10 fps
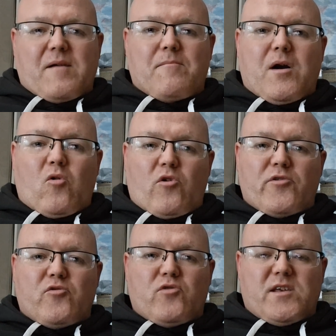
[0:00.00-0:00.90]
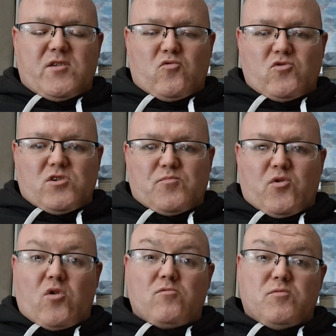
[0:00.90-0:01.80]
my horn now. He knows there's
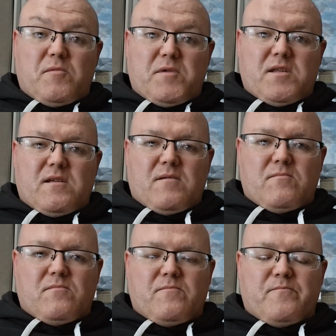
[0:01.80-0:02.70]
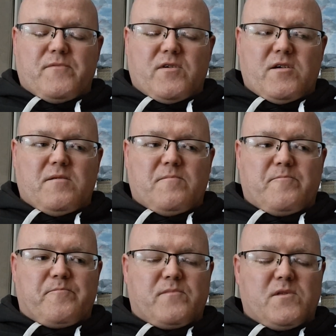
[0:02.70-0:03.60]
problems with me and him, right?
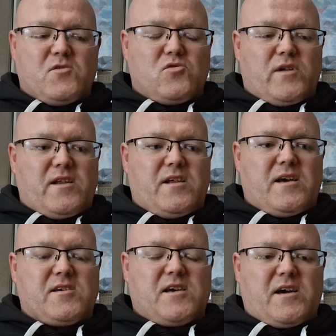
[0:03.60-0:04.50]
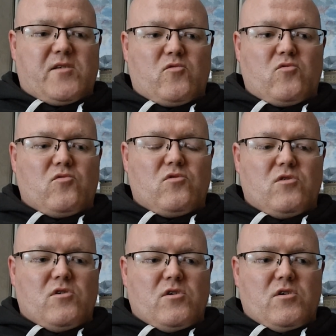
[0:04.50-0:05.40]
So then the next thing I know,
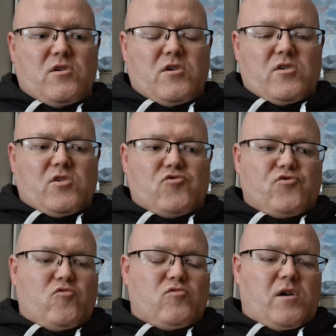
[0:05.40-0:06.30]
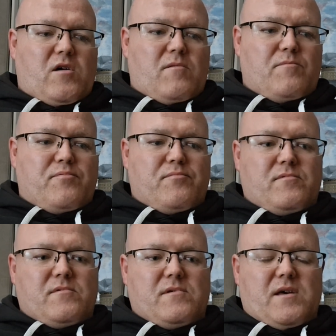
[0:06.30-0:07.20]
gets rolled up,
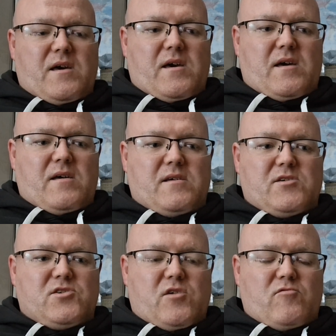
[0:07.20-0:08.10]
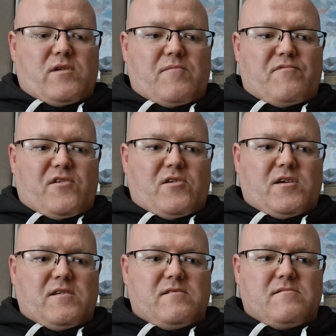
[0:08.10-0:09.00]
he's shouting I'm
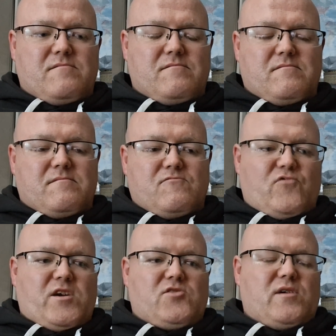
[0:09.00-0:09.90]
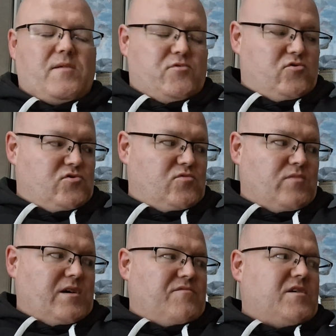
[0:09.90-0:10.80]
fucking racially abusing him,
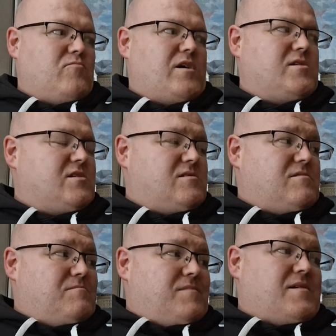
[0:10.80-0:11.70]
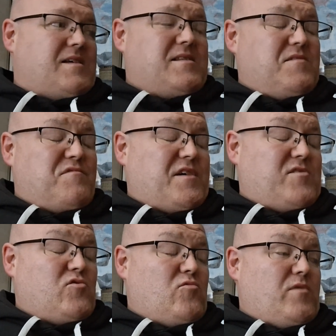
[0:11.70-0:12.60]
whatever it was. Didn't even
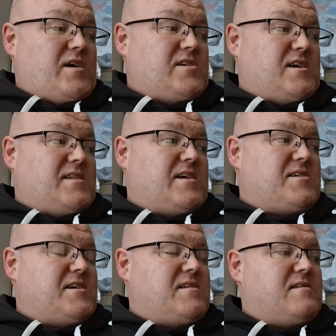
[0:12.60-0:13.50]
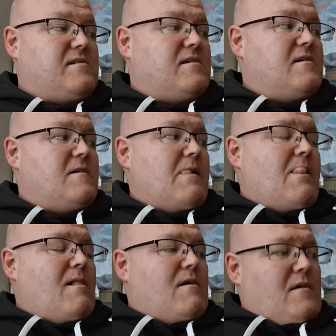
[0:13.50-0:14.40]
find out what he said I said.
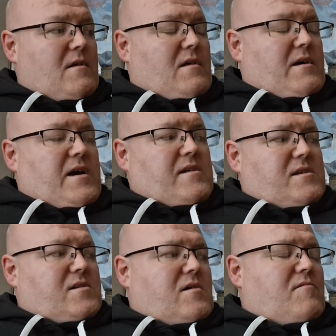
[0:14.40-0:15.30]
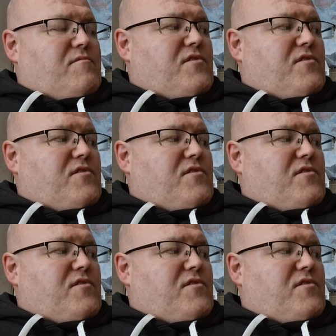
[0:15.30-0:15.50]
Ended up in